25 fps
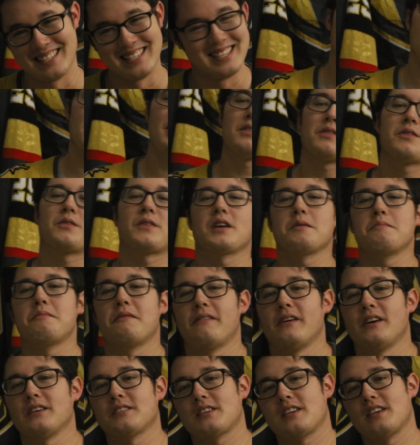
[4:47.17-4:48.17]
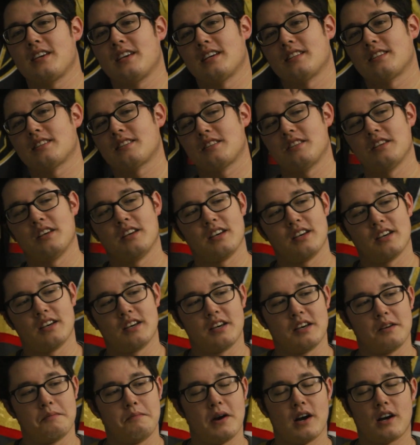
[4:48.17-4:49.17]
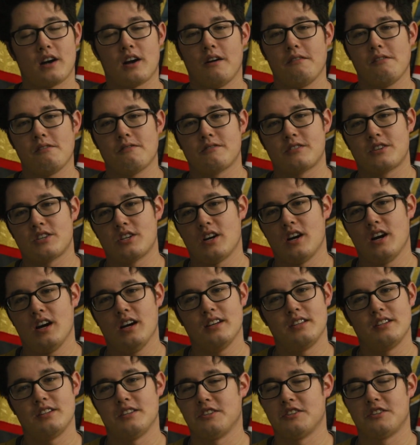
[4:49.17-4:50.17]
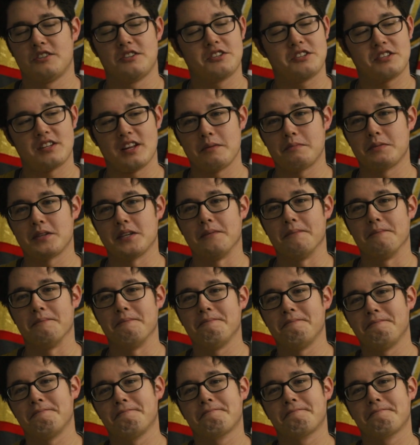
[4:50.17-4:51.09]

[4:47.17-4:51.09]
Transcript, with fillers: Period three, Pavelski gets the puck off of a draw and snipes it.